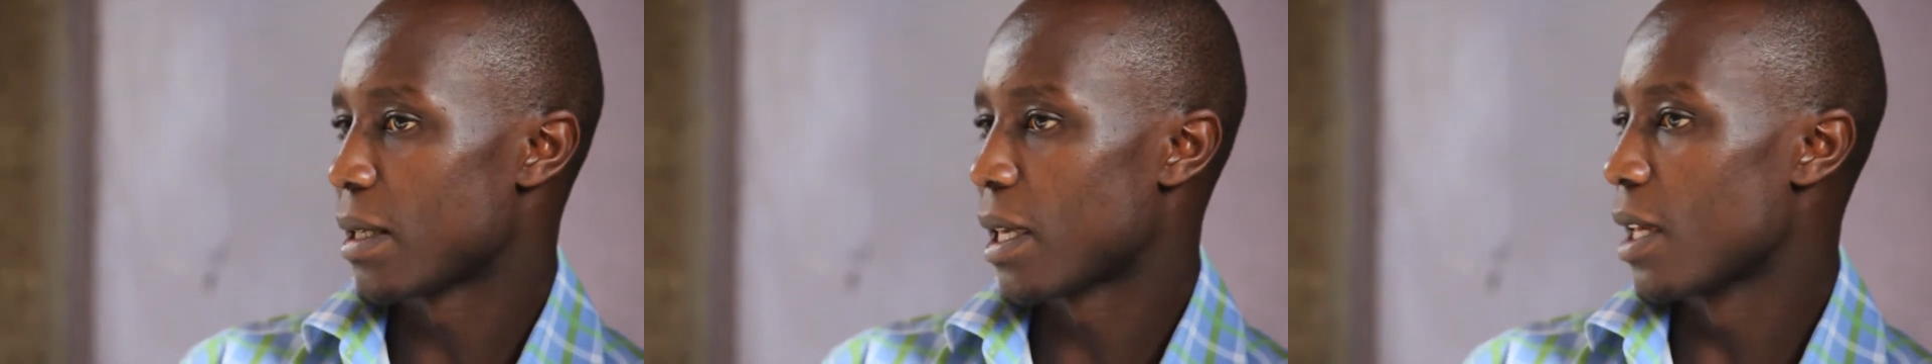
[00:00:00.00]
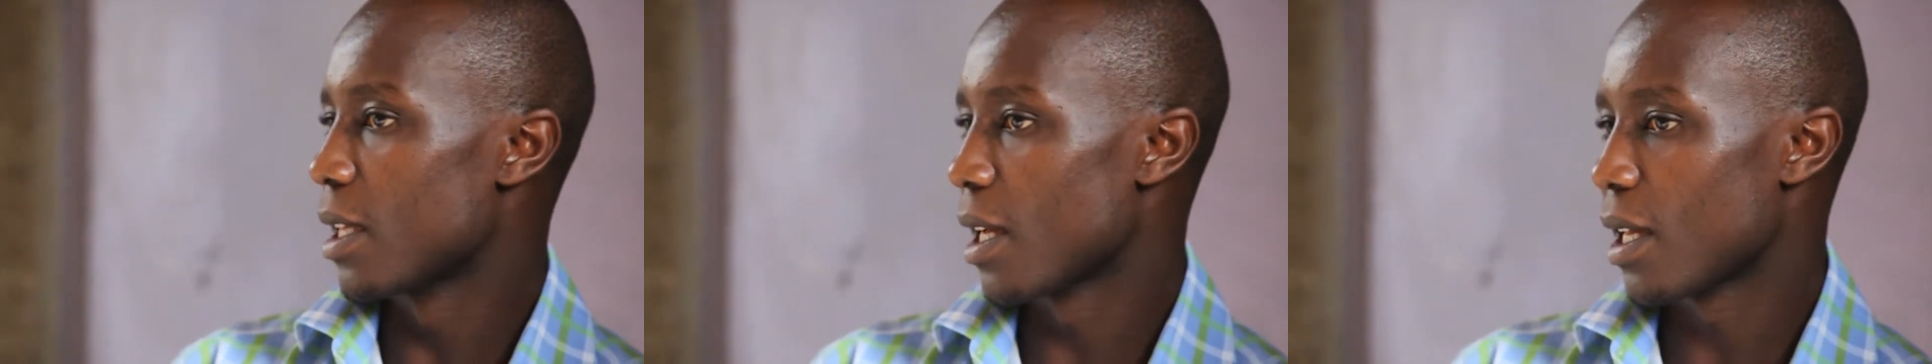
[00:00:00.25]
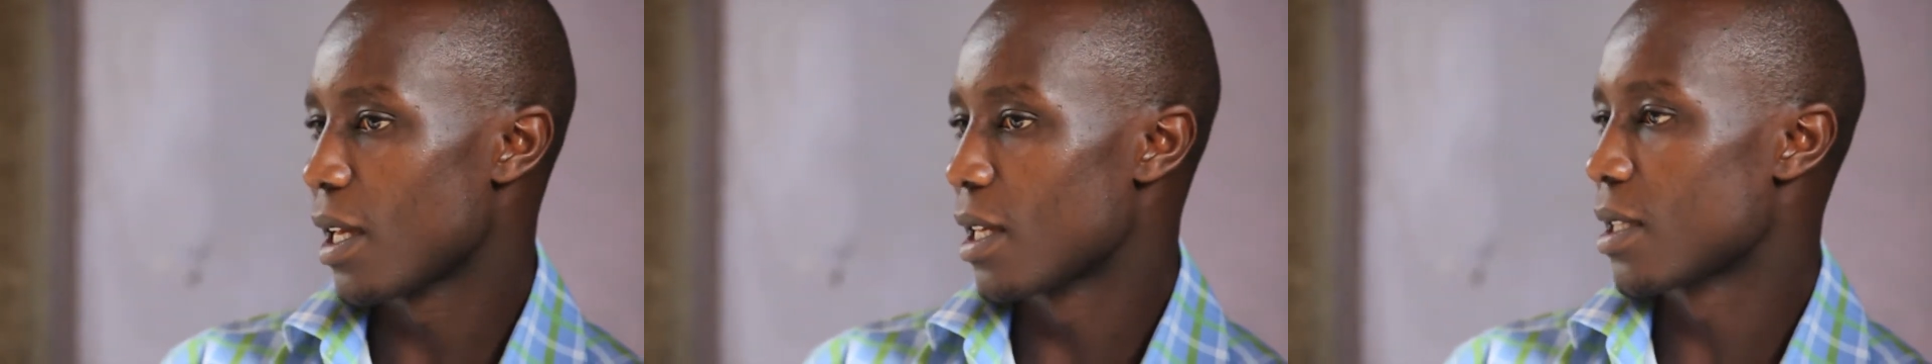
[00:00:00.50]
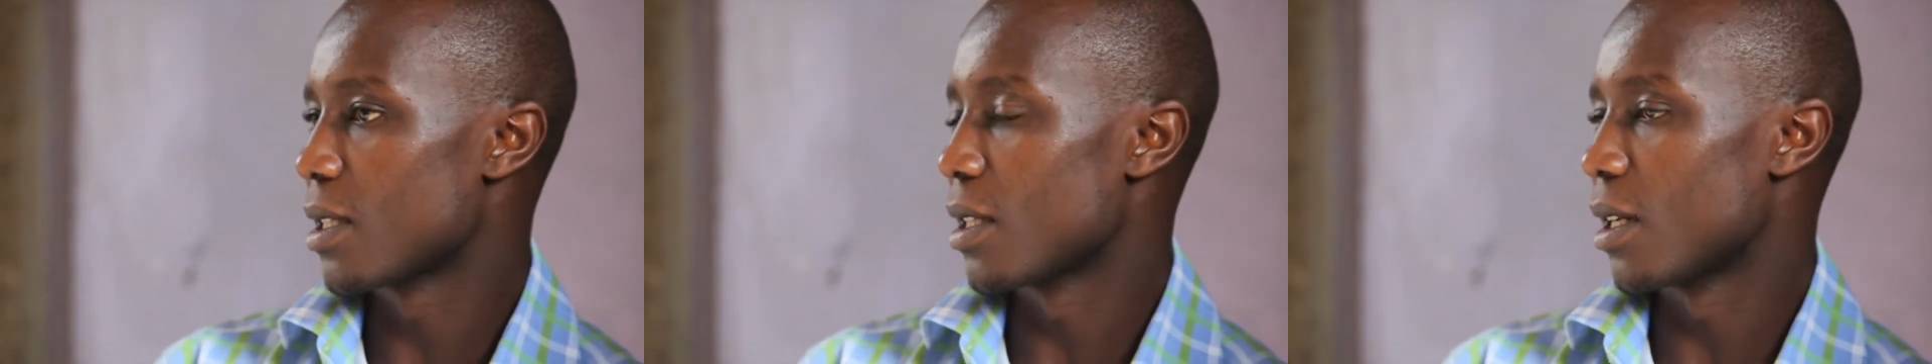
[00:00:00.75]
Kenya,
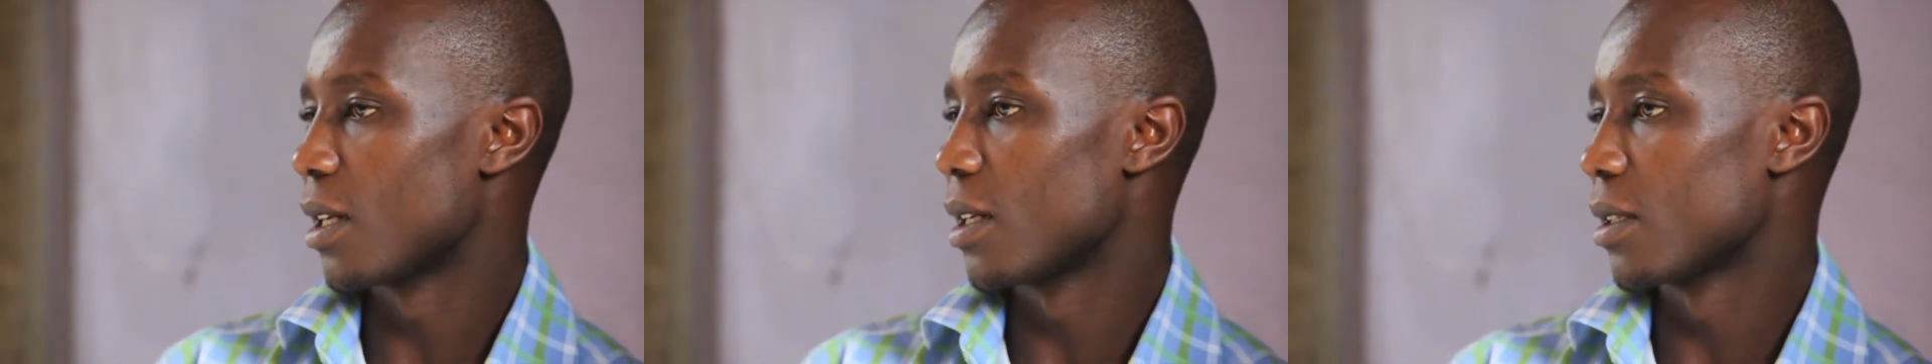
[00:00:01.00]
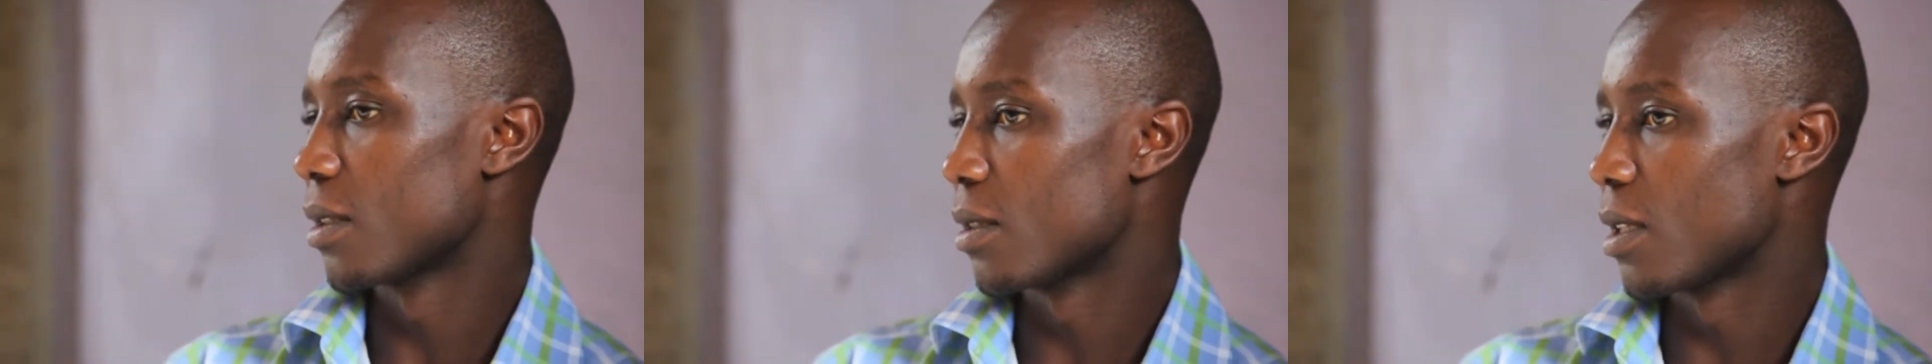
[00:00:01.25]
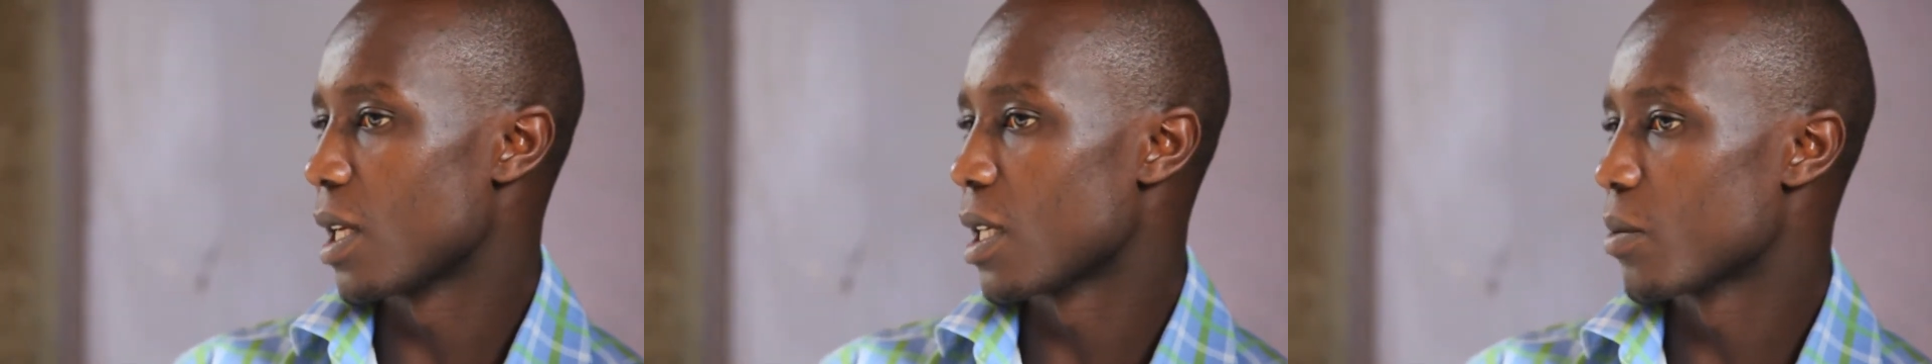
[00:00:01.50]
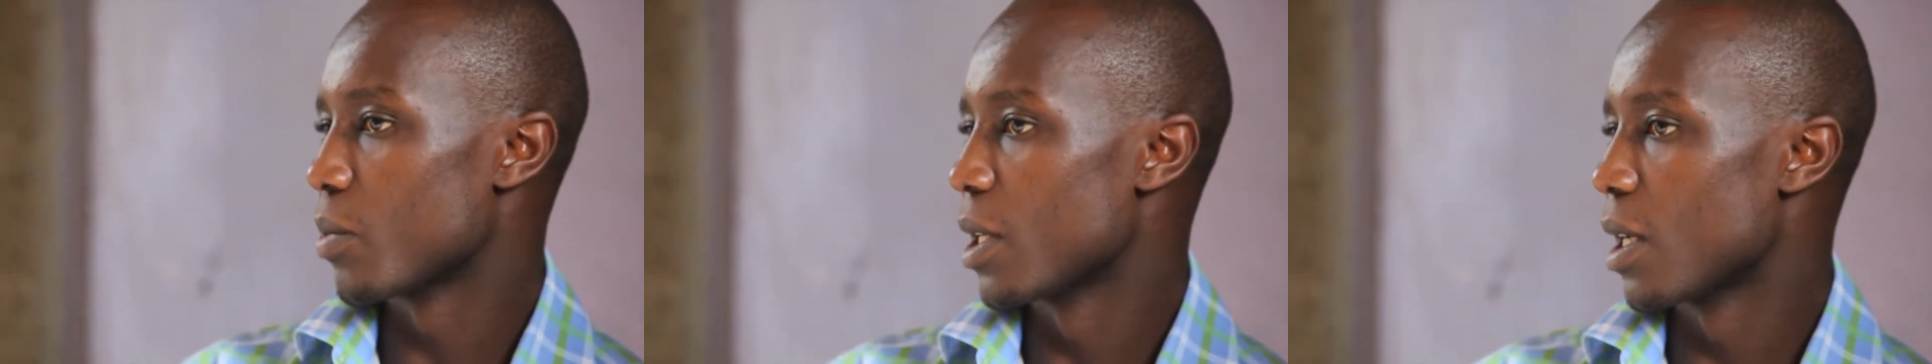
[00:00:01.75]
yes, there
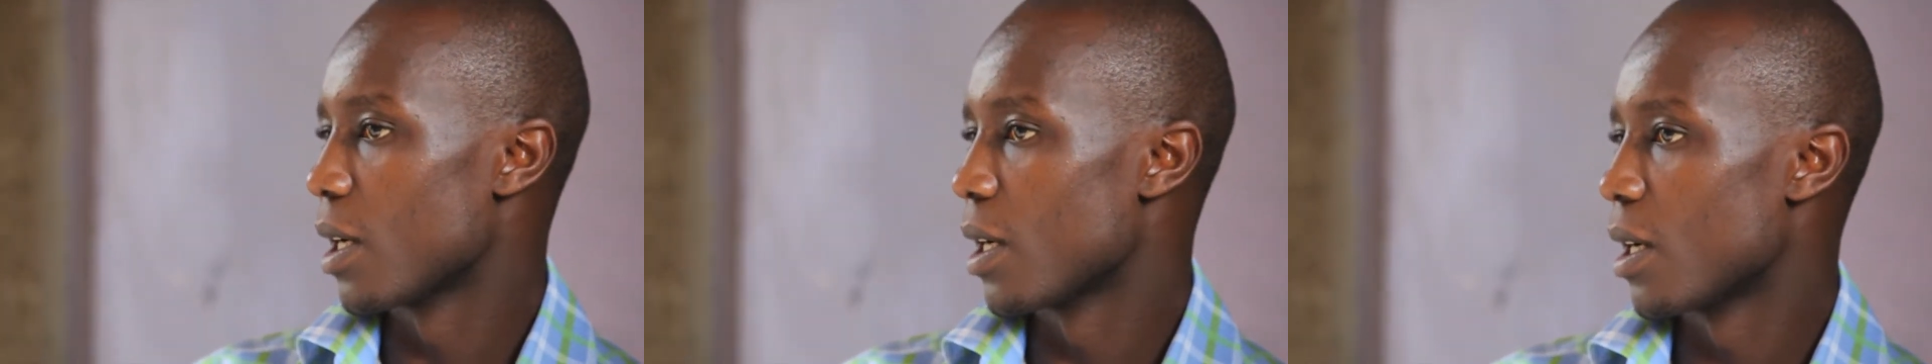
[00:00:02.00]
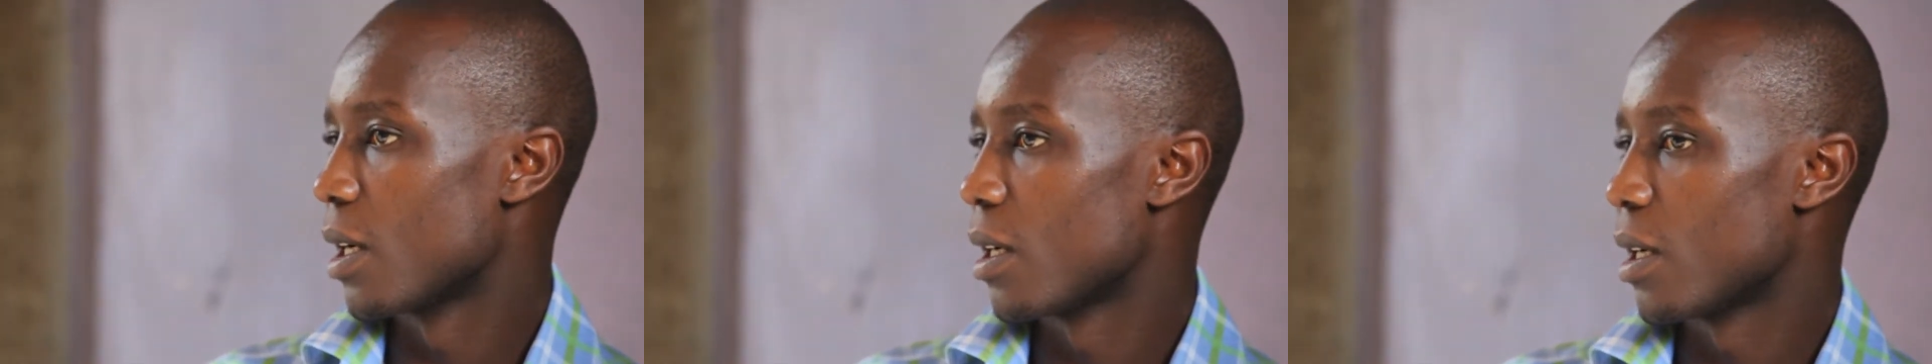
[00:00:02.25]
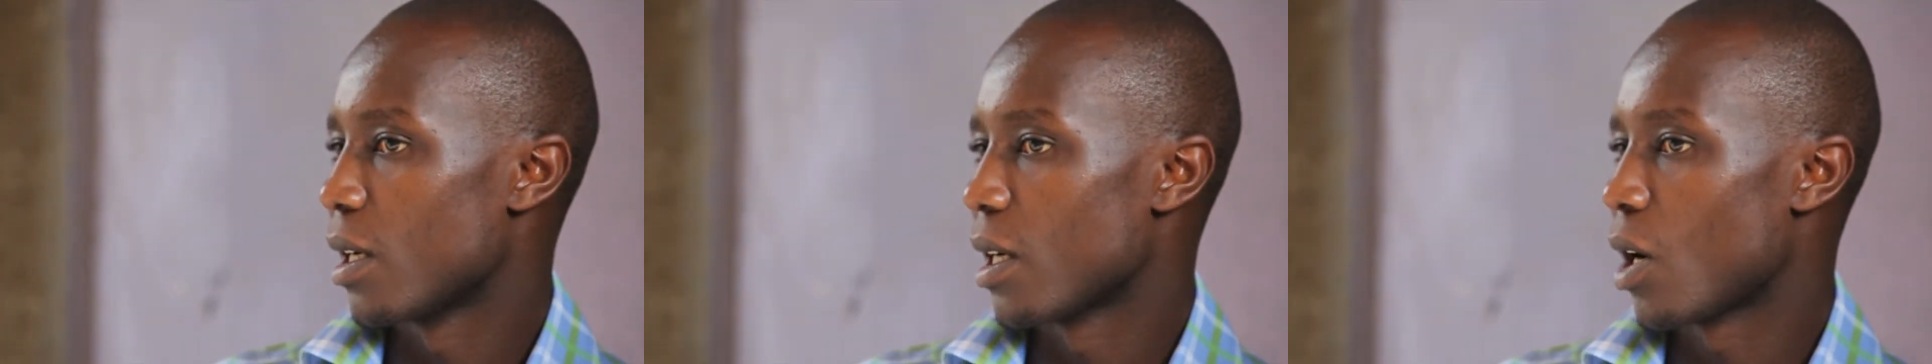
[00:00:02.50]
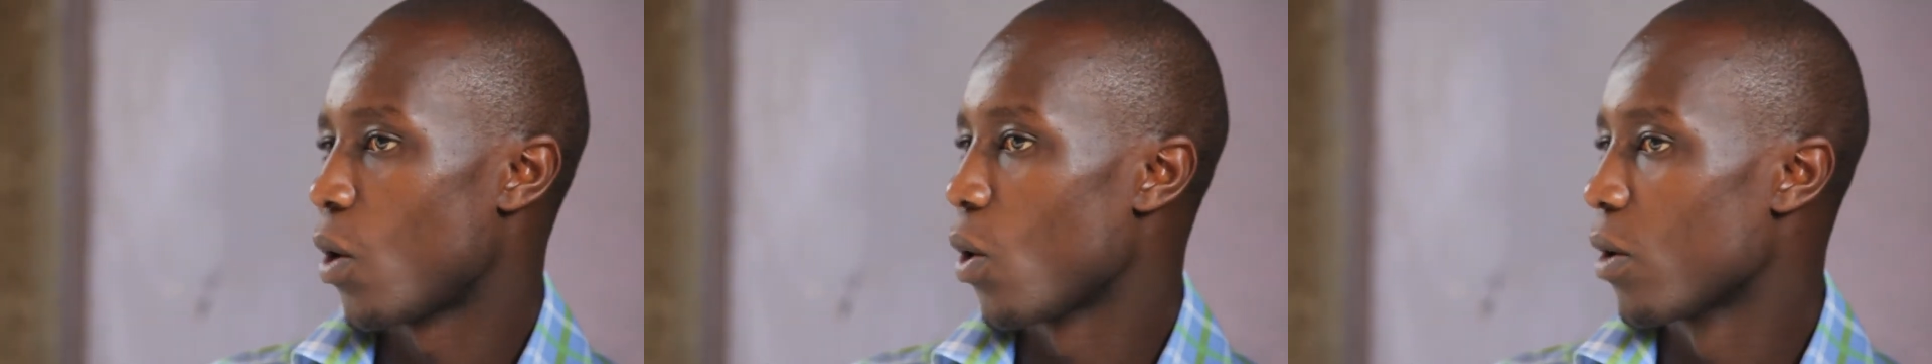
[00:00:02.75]
has been
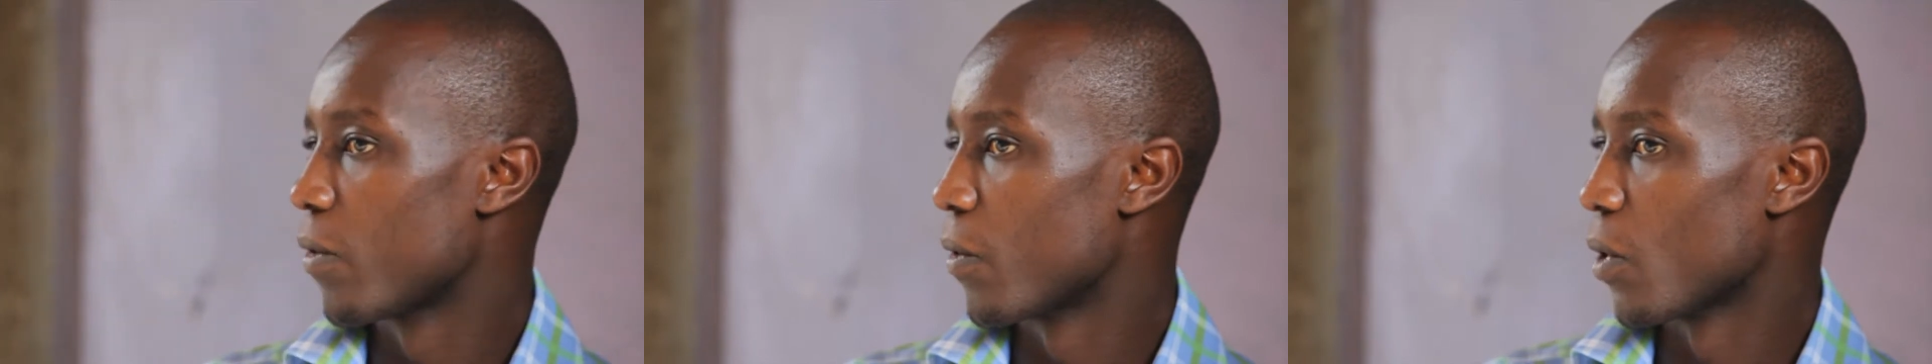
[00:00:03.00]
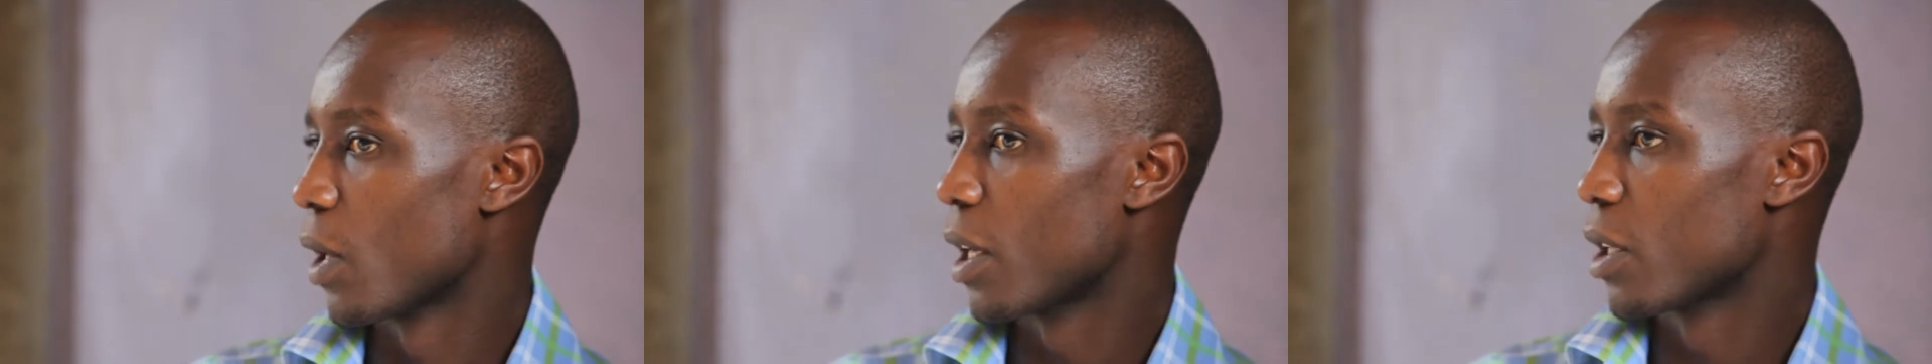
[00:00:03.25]
a call for